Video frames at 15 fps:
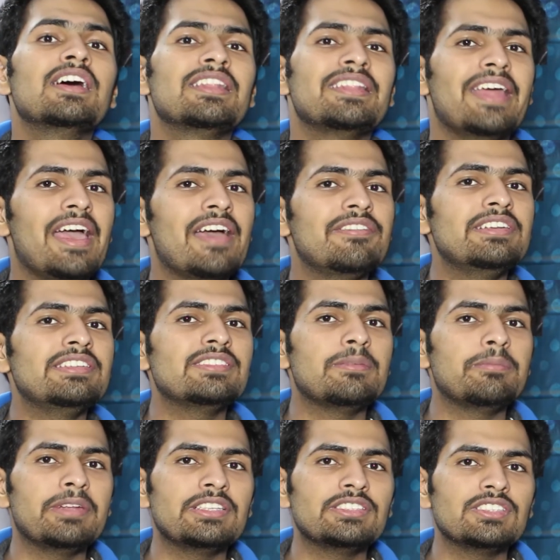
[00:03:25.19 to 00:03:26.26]
the average
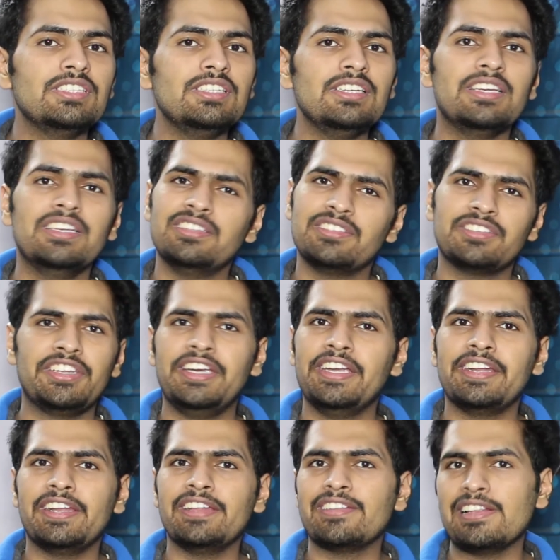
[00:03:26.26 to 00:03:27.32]
temperature is three
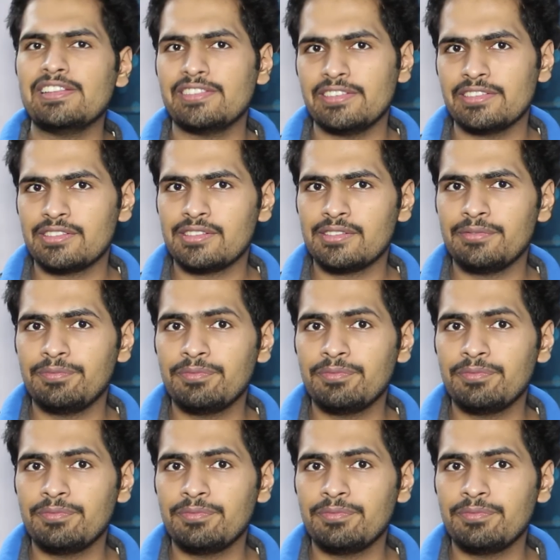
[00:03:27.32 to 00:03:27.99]
degrees Celsius.